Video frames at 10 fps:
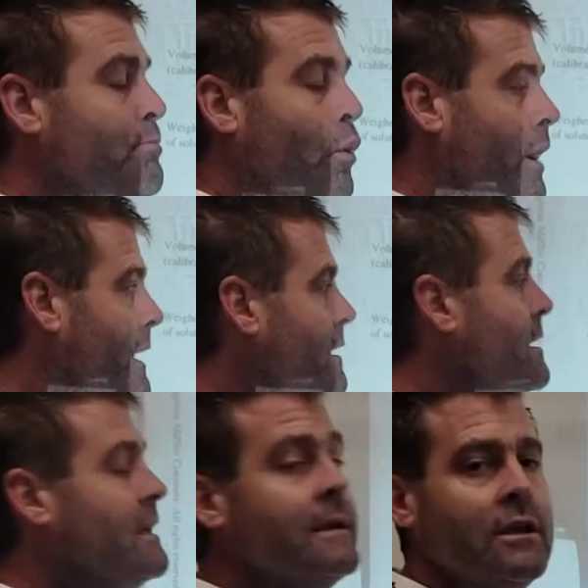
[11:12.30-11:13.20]
point,
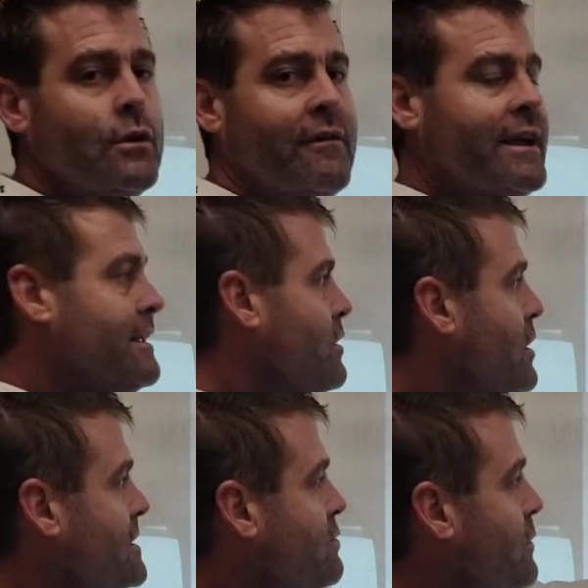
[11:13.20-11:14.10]
you
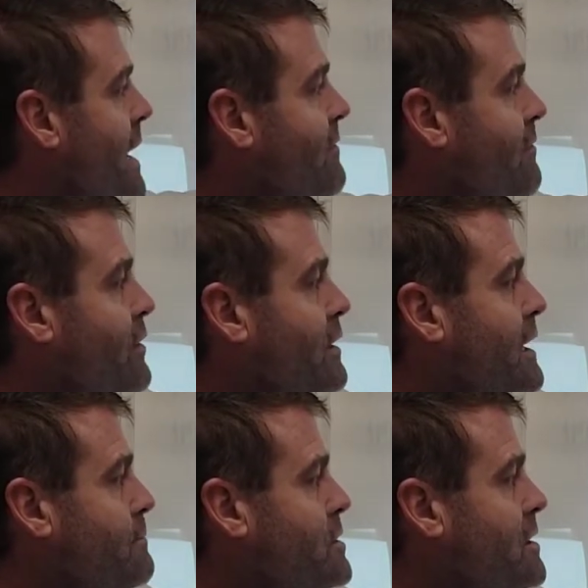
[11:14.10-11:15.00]
notice what we haven't filled it
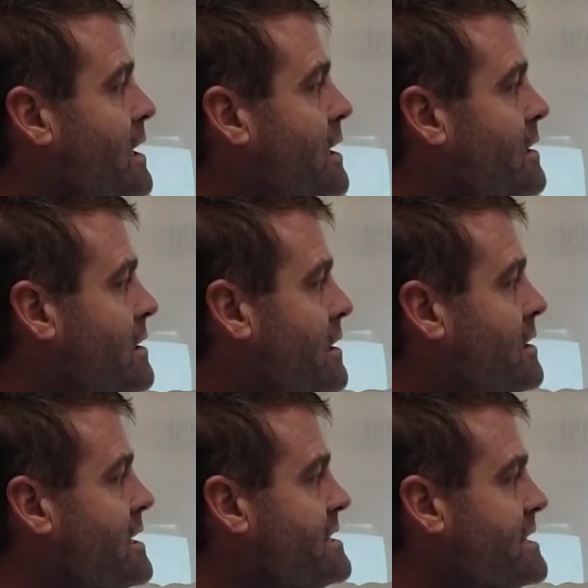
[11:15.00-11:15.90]
up to the
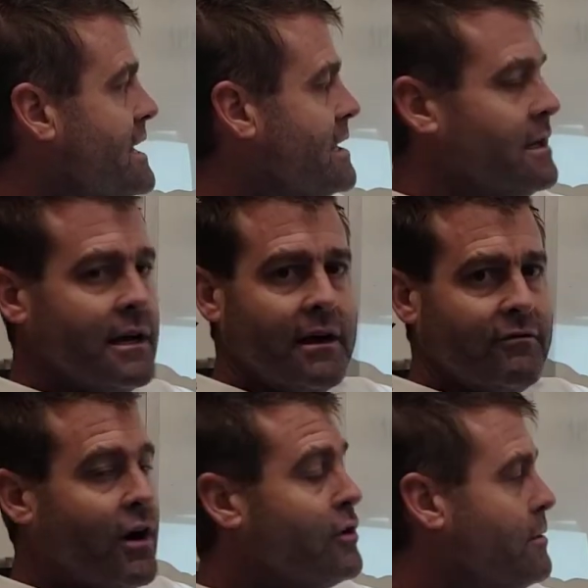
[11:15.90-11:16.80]
designated
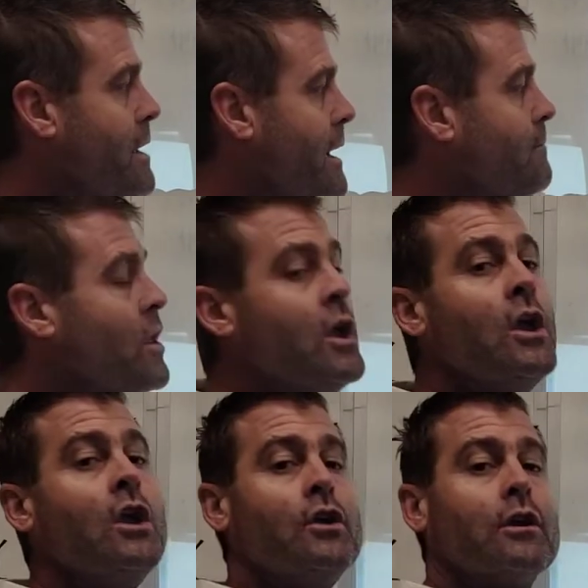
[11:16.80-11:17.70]
volume yet.
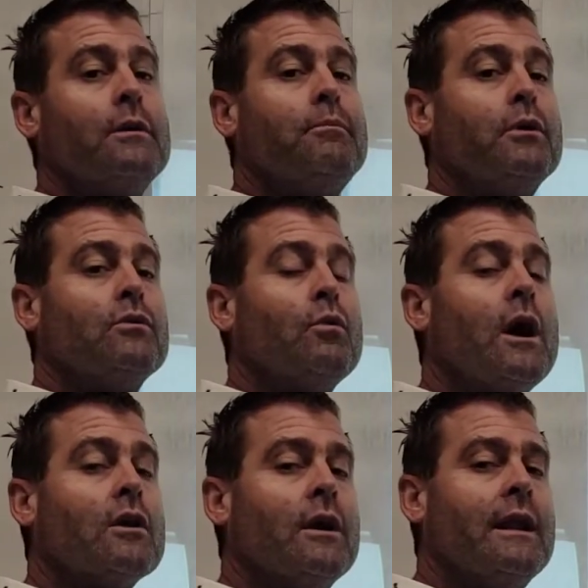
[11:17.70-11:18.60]
You're going to put the
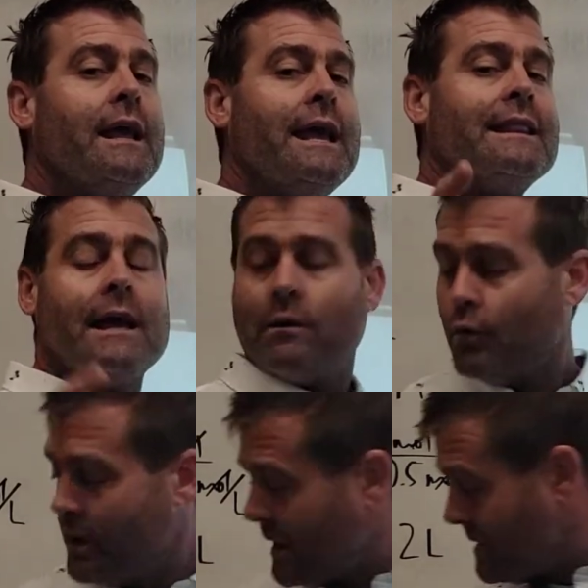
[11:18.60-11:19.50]
water in. Then what
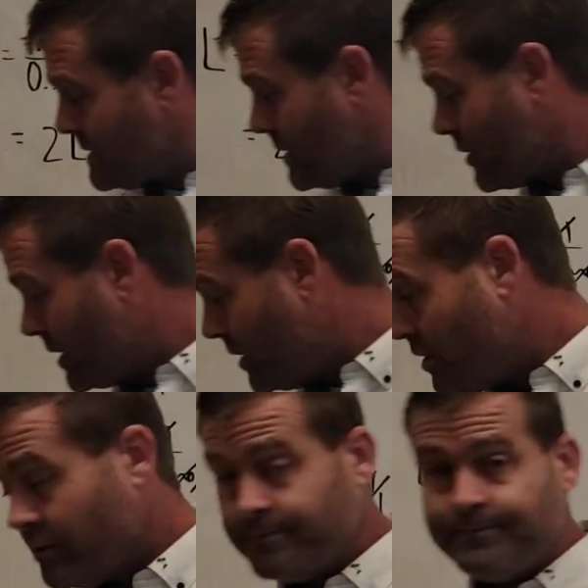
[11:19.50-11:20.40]
do you guys think you're going to do?